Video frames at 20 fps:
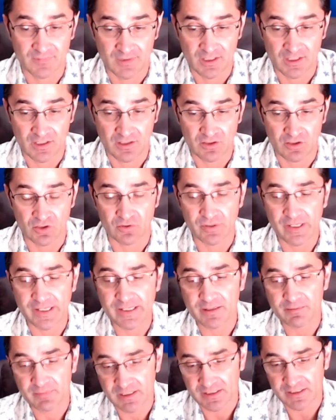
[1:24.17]

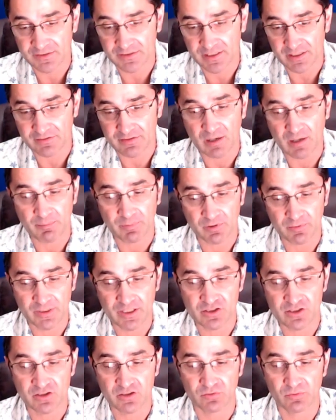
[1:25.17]
Ukrainian military
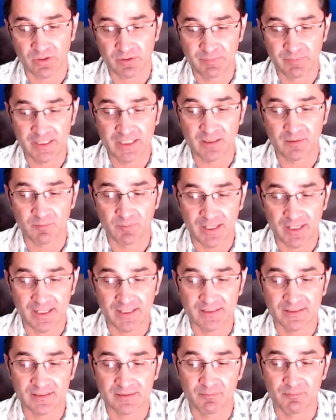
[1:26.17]
operations were being
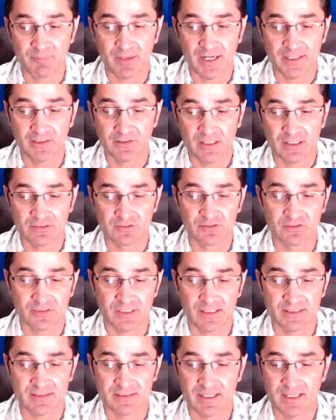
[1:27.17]
planned by the United
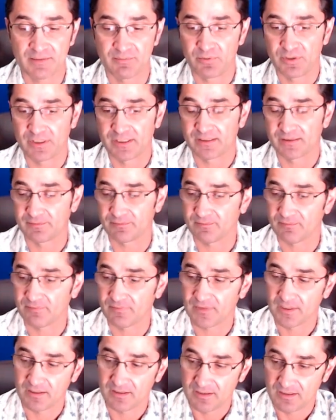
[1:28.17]
States and Britain.
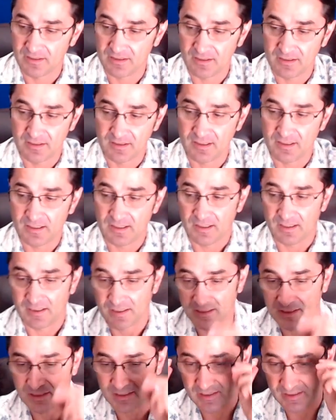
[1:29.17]

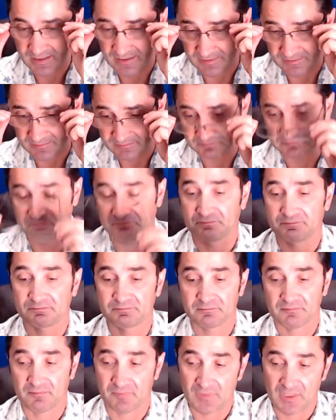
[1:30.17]
Uh,
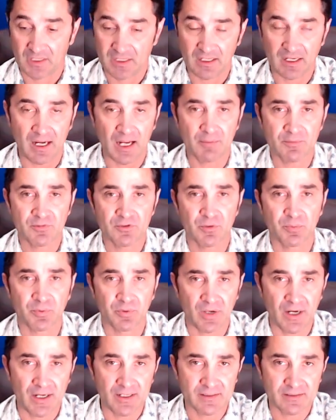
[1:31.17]
I'm
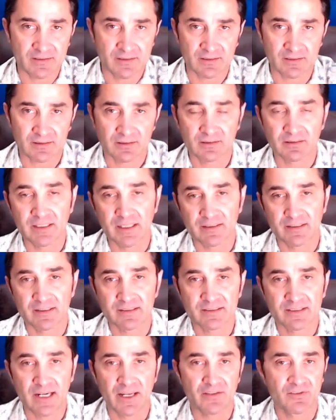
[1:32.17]
surprised that this
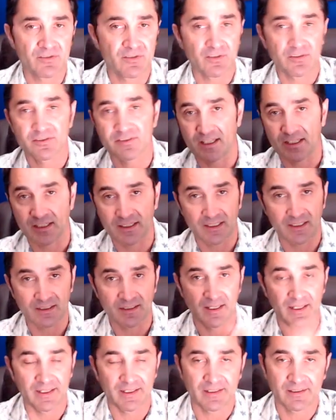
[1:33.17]
guy is just saying it
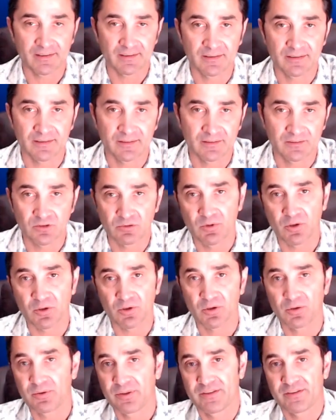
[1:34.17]
like uh,
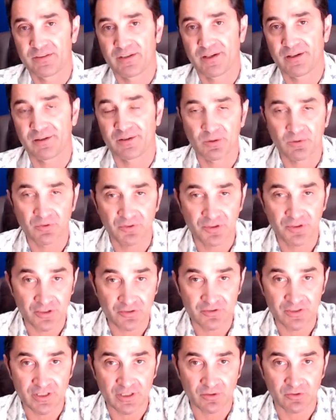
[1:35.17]
tomorrow is, I don't know,
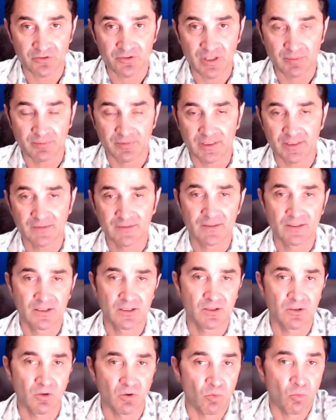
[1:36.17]
Thursday or something,
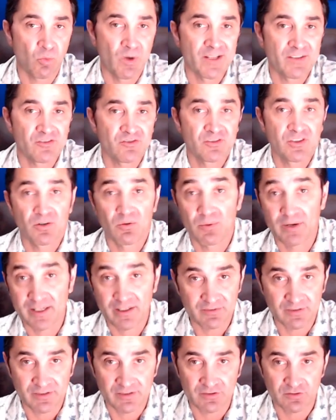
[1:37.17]
or Wednesday or
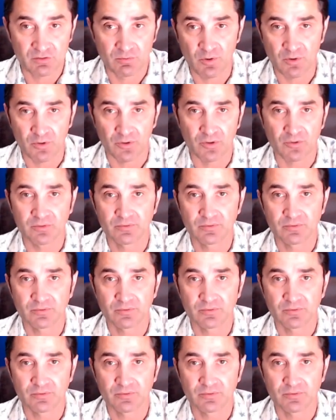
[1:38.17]
whatever is tomorrow.